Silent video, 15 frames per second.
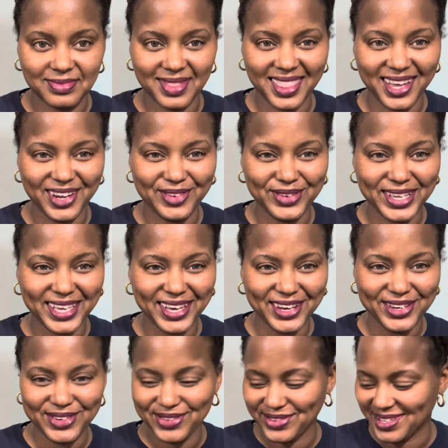
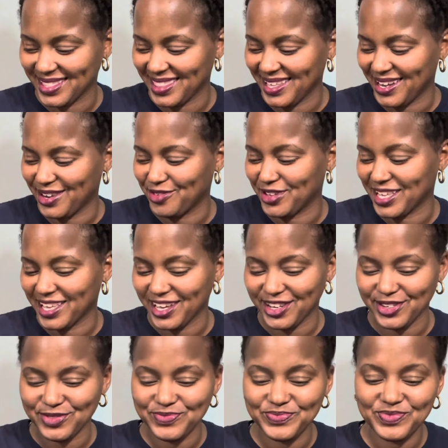There we
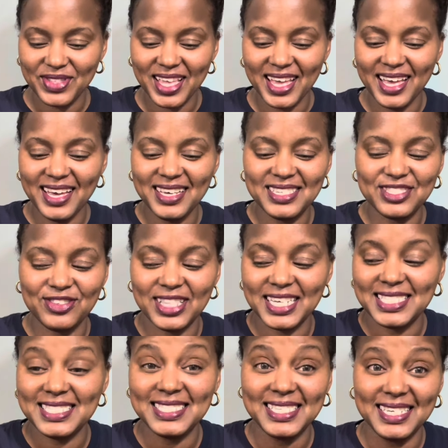go. So
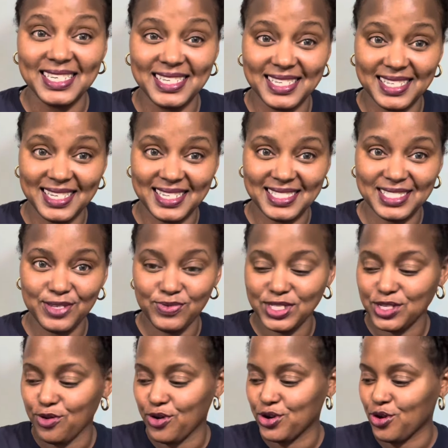let's see what's
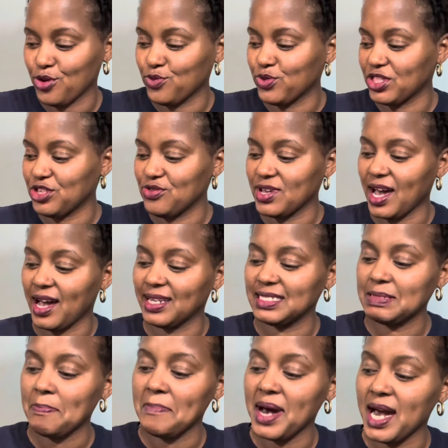going on with you guys.
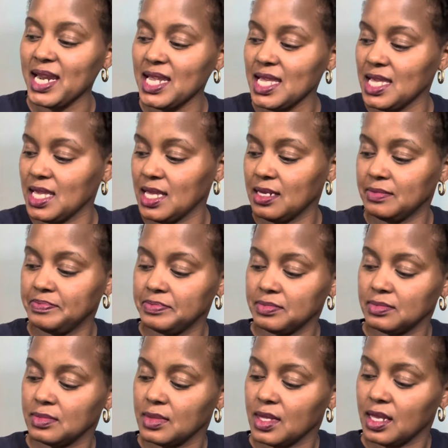Money,
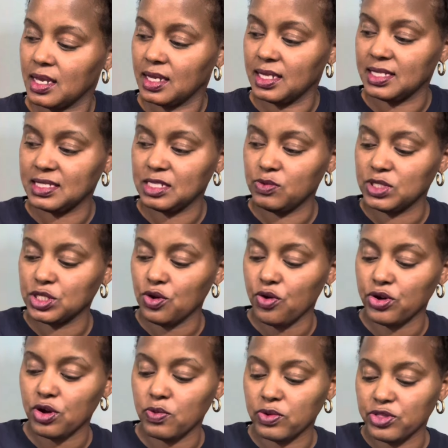let's see what's going
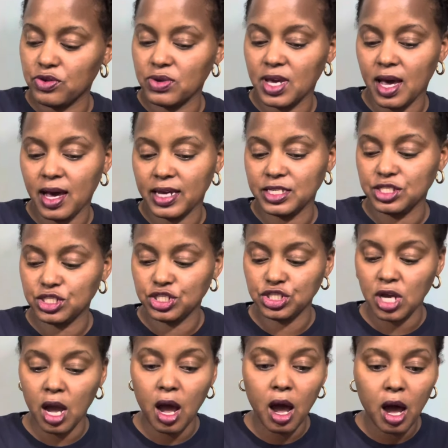on with you guys.
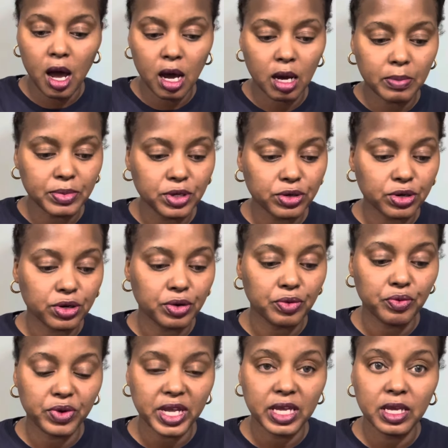Job, your
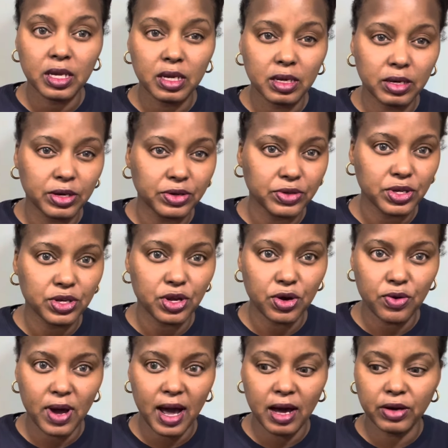career, you know,
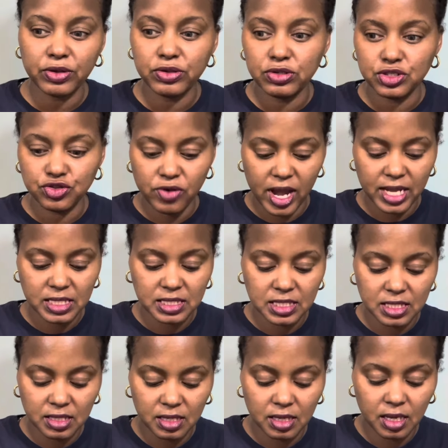how you're trying
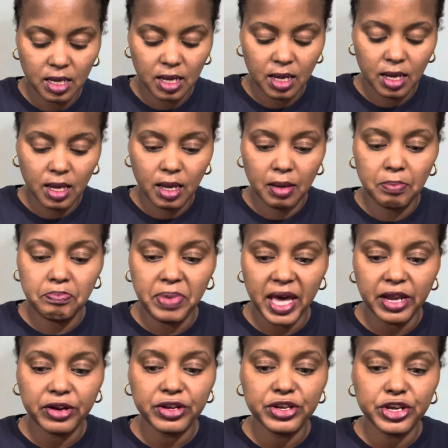to
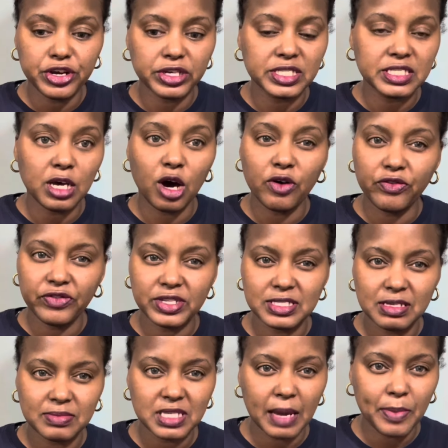better yourself in
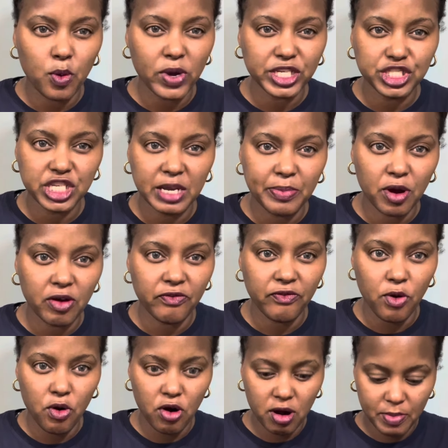some type of way, shape, or
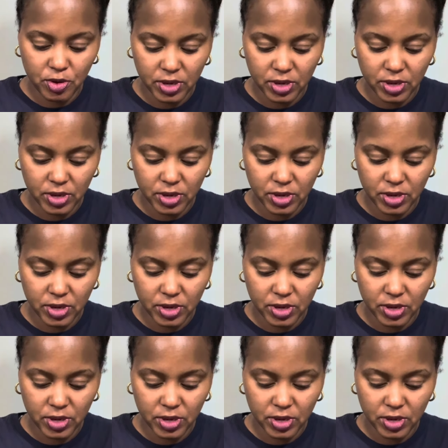form.